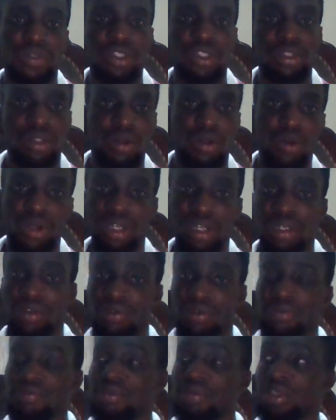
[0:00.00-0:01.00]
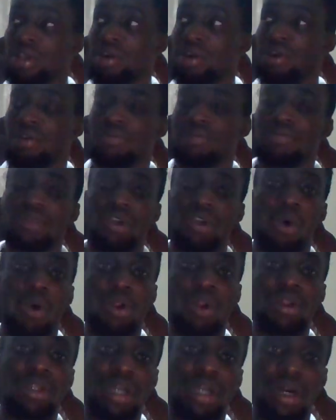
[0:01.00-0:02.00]
slowing the
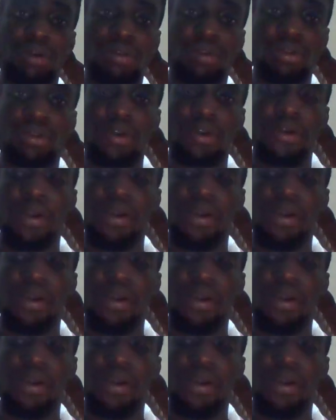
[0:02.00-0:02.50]
caller down